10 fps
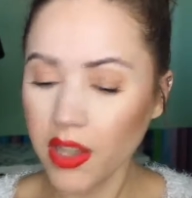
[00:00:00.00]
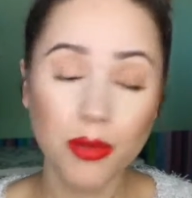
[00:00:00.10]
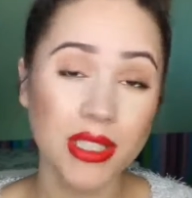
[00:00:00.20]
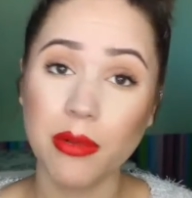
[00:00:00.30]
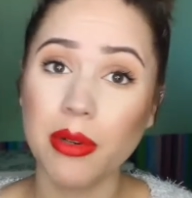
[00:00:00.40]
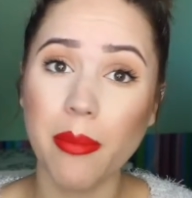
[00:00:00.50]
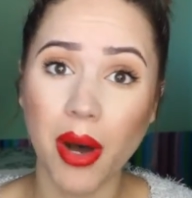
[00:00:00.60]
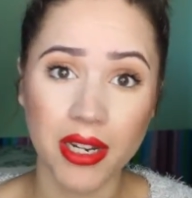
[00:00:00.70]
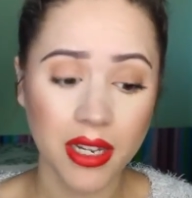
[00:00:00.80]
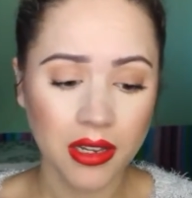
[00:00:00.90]
Otherwise I would have
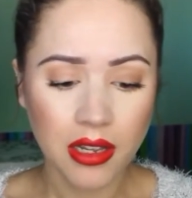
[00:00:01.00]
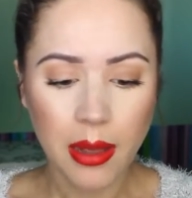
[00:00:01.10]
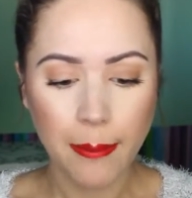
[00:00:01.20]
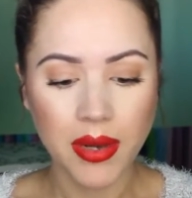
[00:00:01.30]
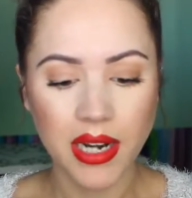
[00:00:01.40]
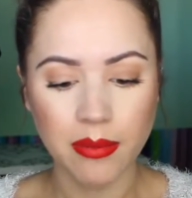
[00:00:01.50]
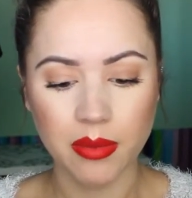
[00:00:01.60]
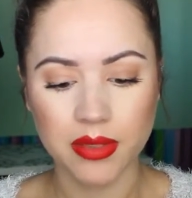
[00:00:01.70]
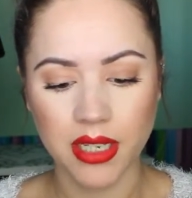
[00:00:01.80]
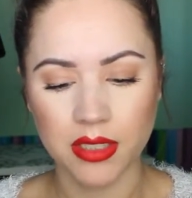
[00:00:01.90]
bought it, but I'm
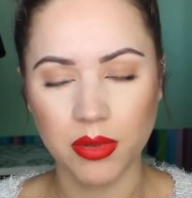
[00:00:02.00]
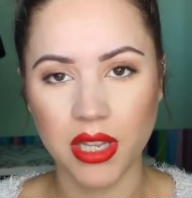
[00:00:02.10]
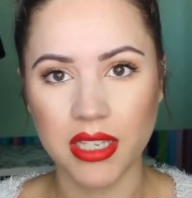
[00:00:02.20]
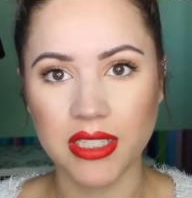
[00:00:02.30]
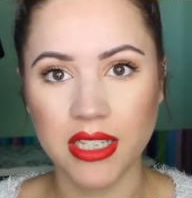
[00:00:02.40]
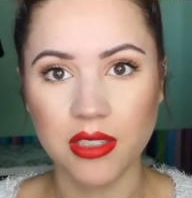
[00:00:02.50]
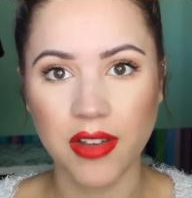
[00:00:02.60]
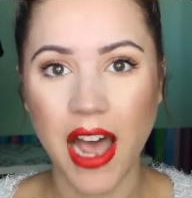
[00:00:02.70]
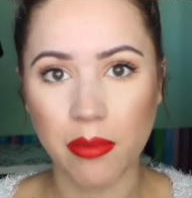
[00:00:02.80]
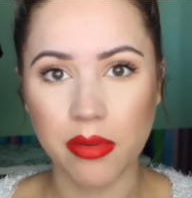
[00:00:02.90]
obsessed with like scents
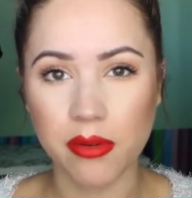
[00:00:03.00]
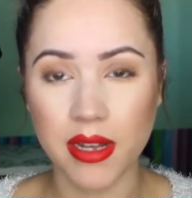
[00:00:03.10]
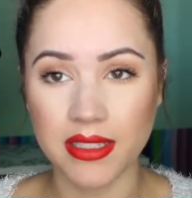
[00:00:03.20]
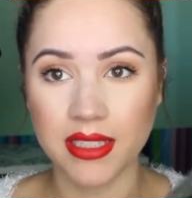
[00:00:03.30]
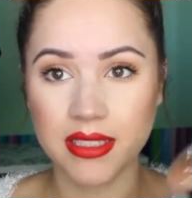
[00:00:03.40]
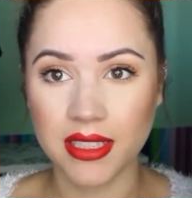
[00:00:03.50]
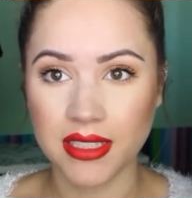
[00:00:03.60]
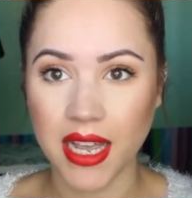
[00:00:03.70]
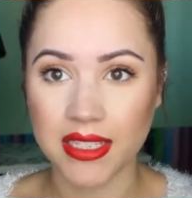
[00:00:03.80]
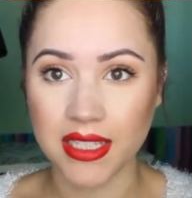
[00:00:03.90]
of apple and since
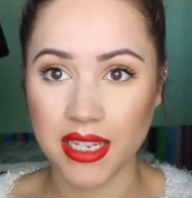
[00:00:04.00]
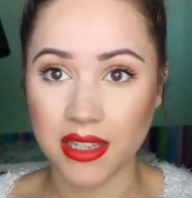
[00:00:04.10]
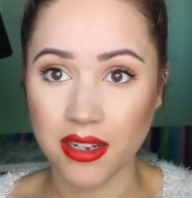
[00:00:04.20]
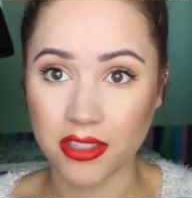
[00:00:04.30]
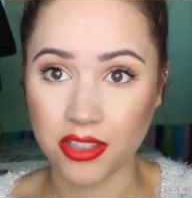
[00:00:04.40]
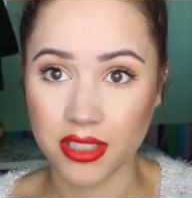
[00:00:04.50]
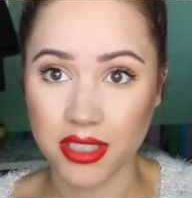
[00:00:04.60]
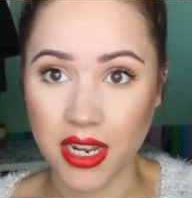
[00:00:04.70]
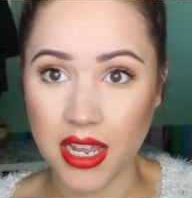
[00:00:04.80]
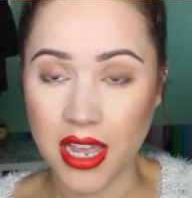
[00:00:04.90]
this has it in there, it's
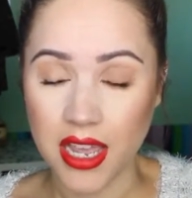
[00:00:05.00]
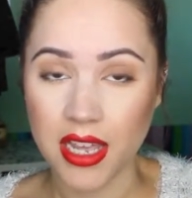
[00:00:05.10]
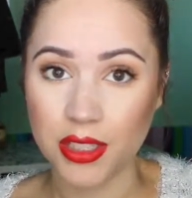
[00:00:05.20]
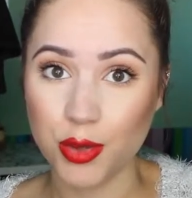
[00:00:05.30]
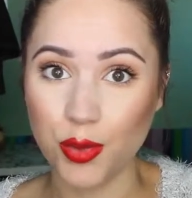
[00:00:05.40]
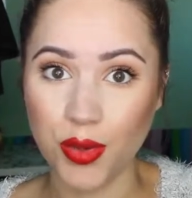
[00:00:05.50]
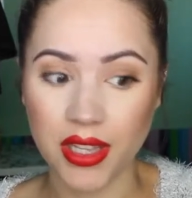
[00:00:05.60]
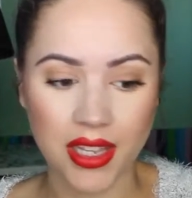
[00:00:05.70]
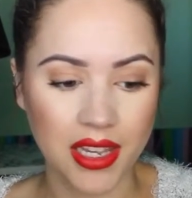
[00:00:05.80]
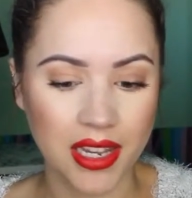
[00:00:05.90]
just, it's a
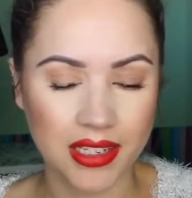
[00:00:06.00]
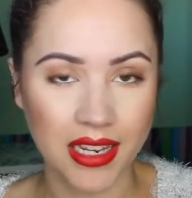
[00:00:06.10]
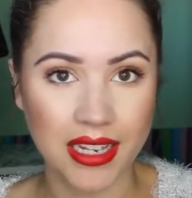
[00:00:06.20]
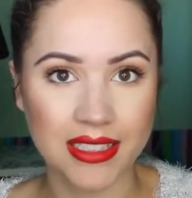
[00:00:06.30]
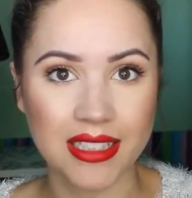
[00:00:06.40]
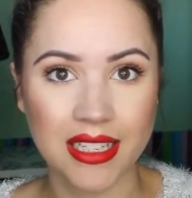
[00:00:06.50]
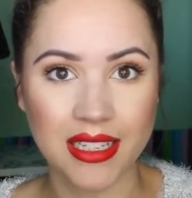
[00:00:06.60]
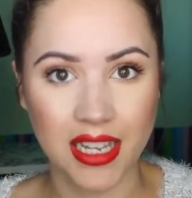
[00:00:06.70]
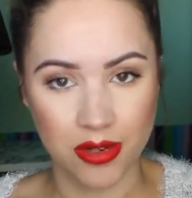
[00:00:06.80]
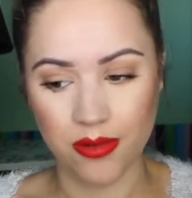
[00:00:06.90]
really nice
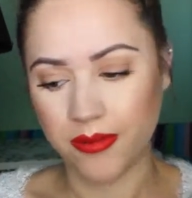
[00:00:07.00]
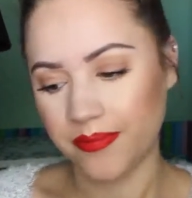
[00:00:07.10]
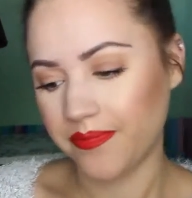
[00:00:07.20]
candle.